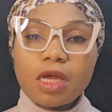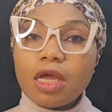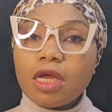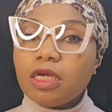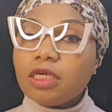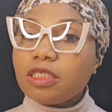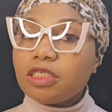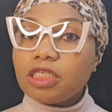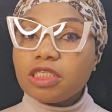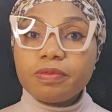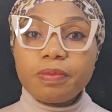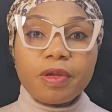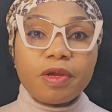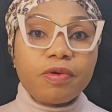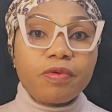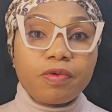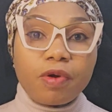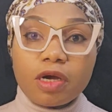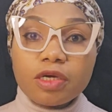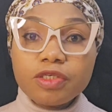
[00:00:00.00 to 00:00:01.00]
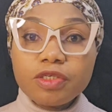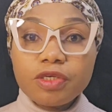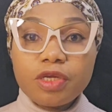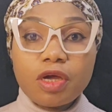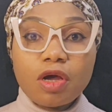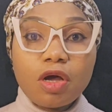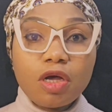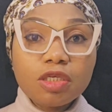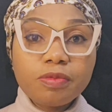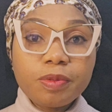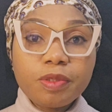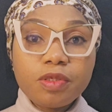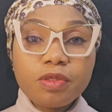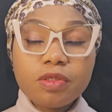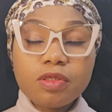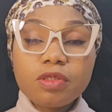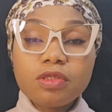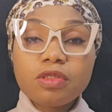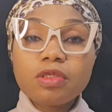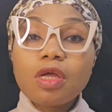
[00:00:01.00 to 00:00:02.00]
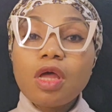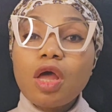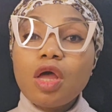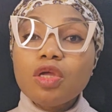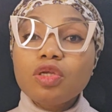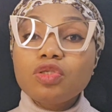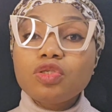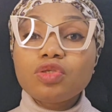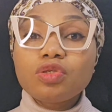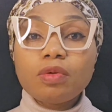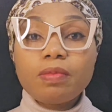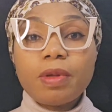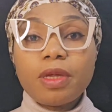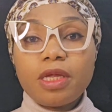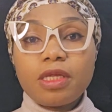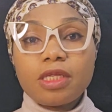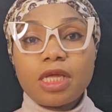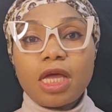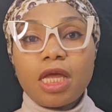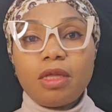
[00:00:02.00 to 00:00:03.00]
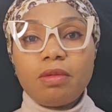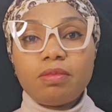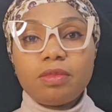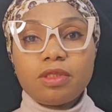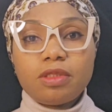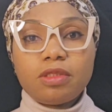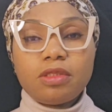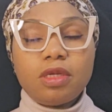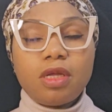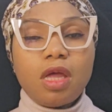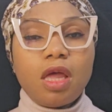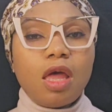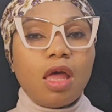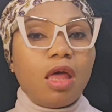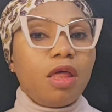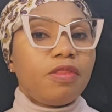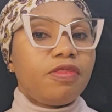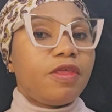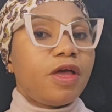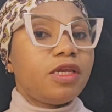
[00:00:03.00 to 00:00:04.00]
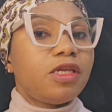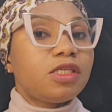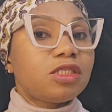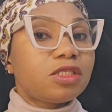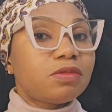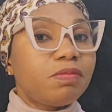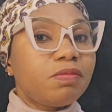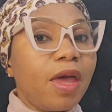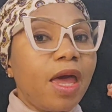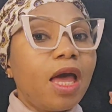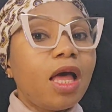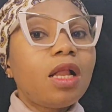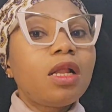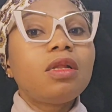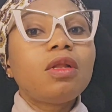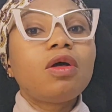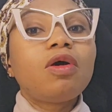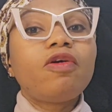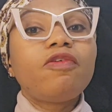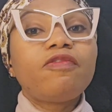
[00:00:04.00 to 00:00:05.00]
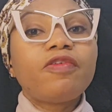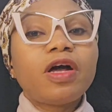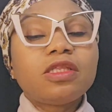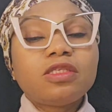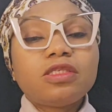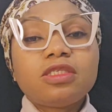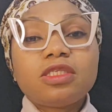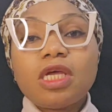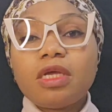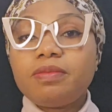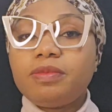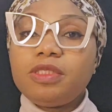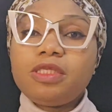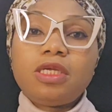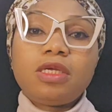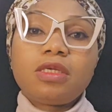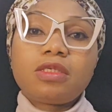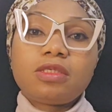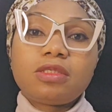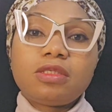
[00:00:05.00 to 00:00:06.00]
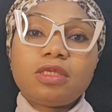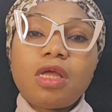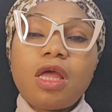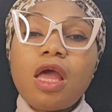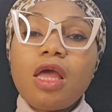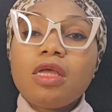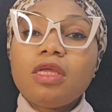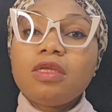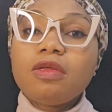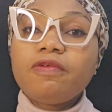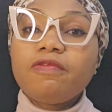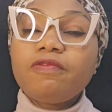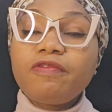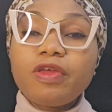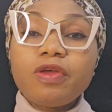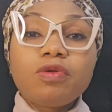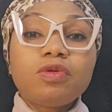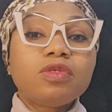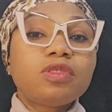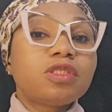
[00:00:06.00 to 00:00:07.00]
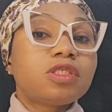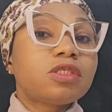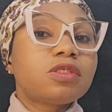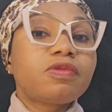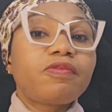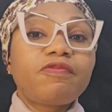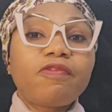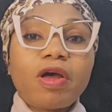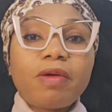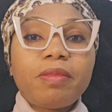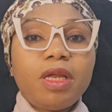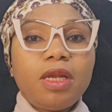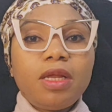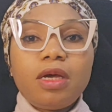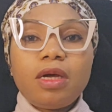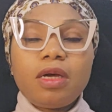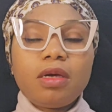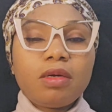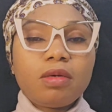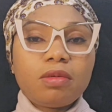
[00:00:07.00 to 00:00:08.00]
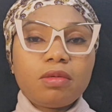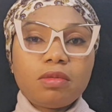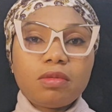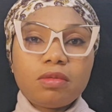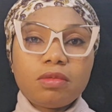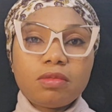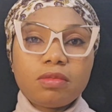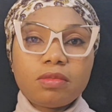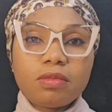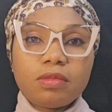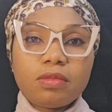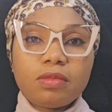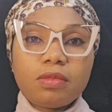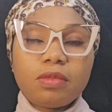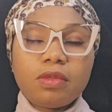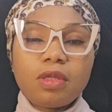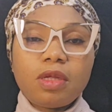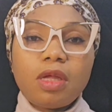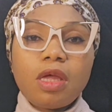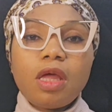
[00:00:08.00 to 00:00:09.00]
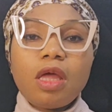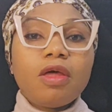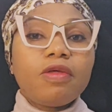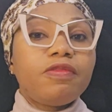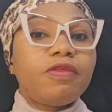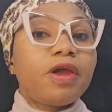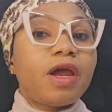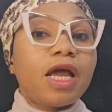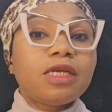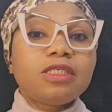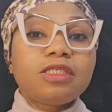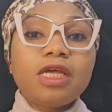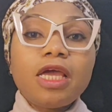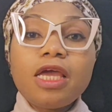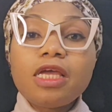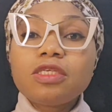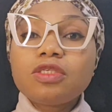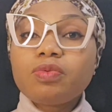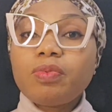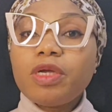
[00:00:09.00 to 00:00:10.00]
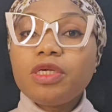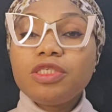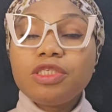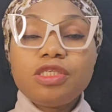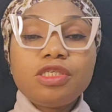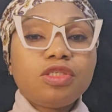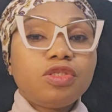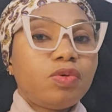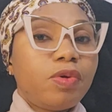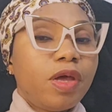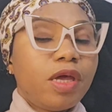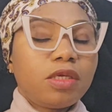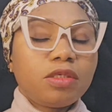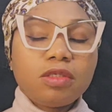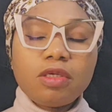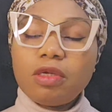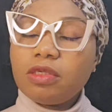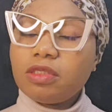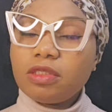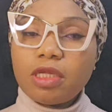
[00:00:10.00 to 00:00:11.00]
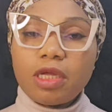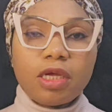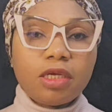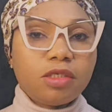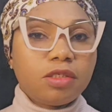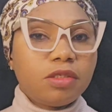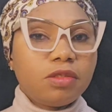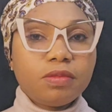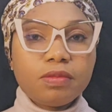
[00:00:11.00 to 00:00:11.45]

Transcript: She's been rushed to the hospitals so many times that the smell of antiseptics feels familiar. There are days when she's so exhausted